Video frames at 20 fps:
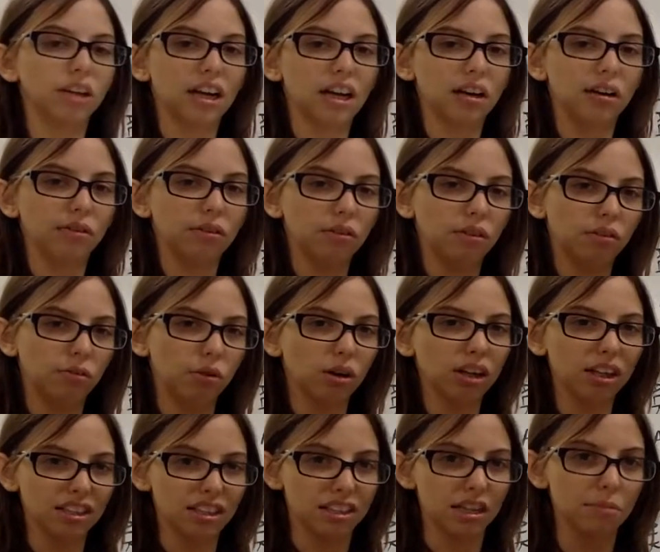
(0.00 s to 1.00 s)
kind of one
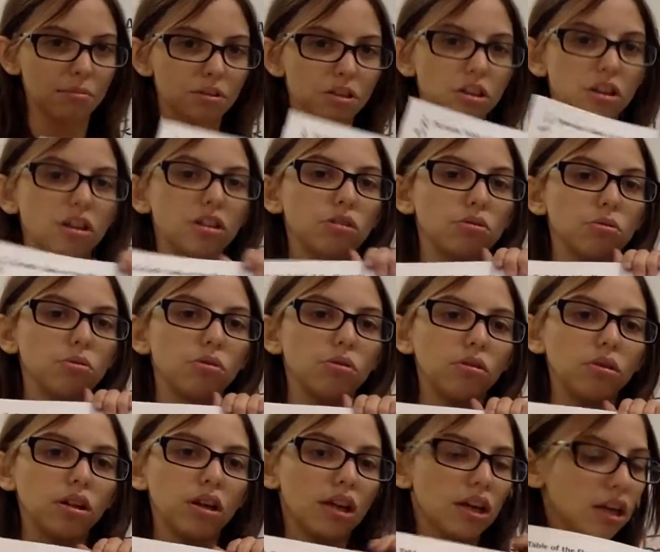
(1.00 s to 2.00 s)
exception to this
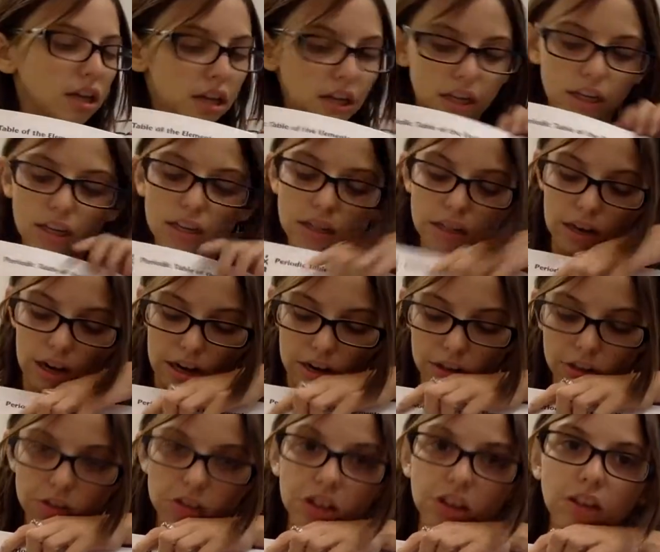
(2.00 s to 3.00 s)
rule, is
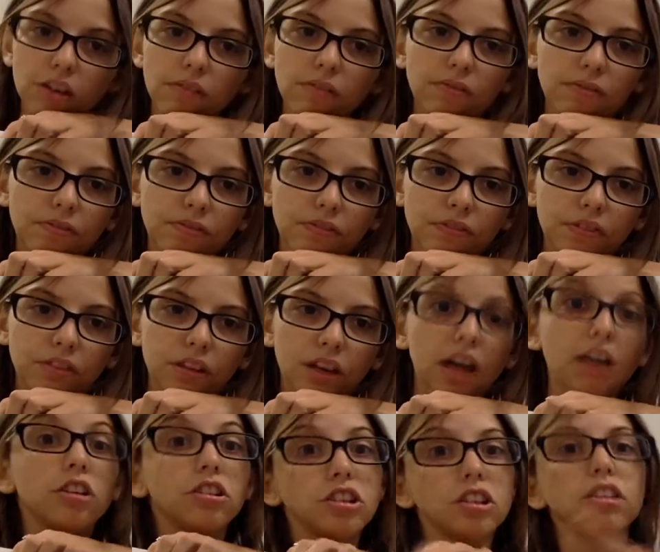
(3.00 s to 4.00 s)
hydrogen.
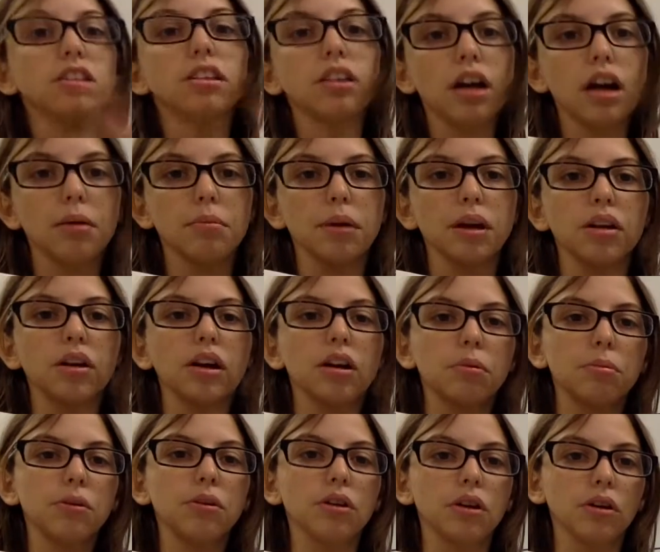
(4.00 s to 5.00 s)
Hydrogen is a nonmetal. I
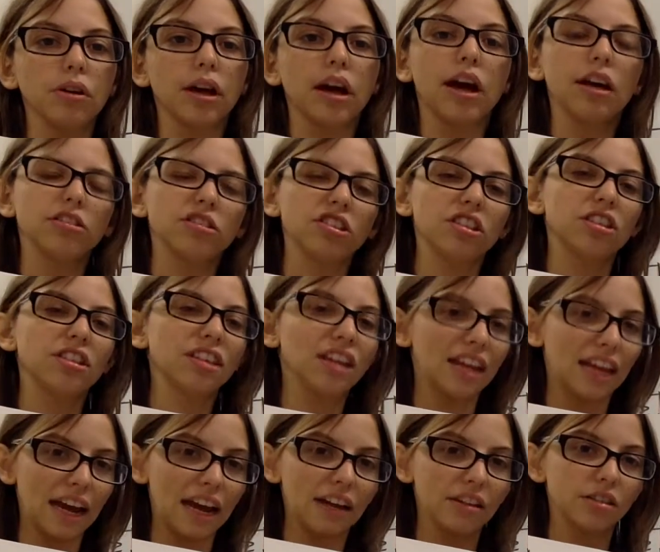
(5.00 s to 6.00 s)
hope you know that. Hydrogen is a
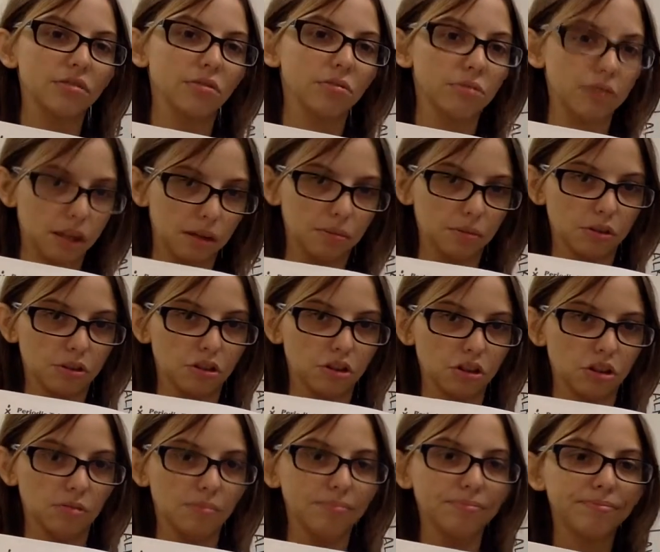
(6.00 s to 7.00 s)
gas at room
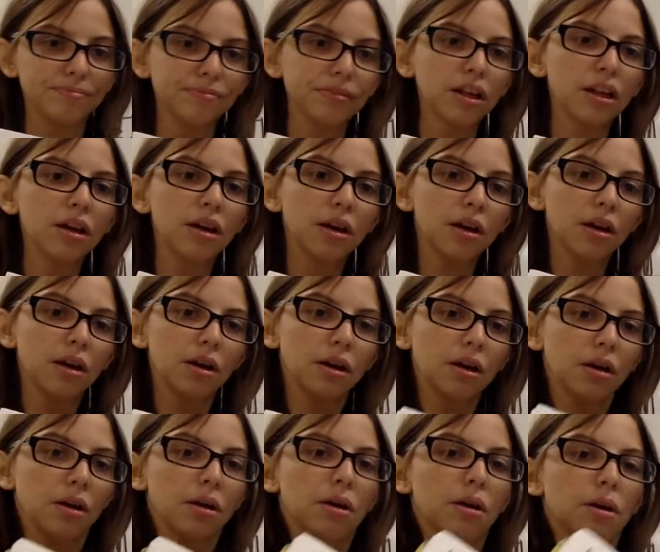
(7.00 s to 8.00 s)
temperature.
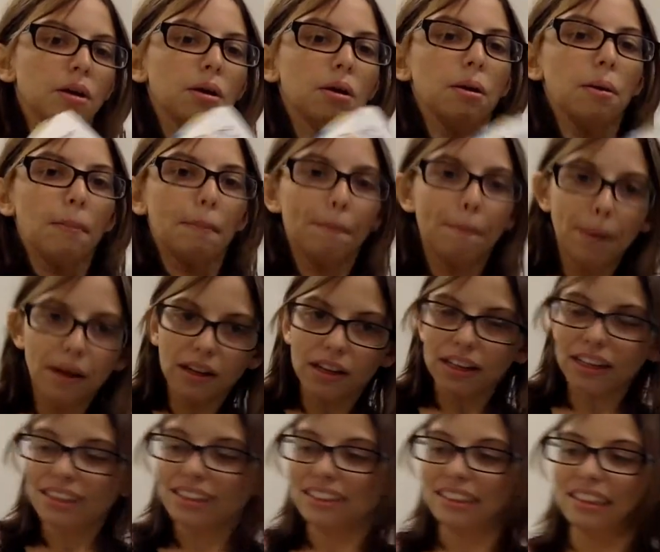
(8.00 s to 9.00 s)

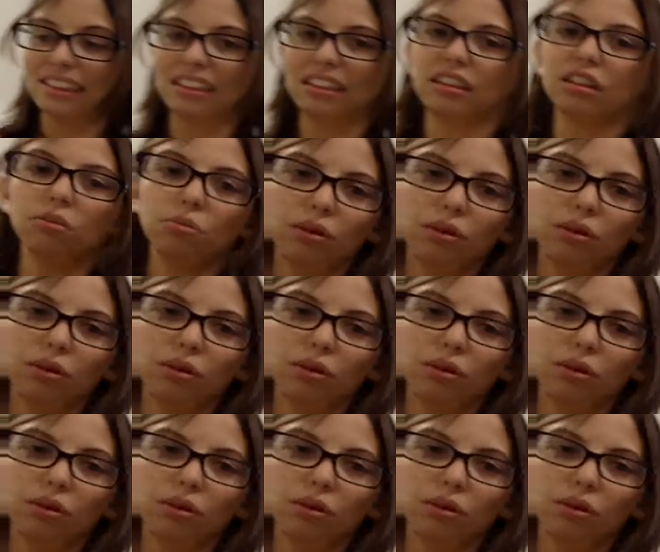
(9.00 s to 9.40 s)
But the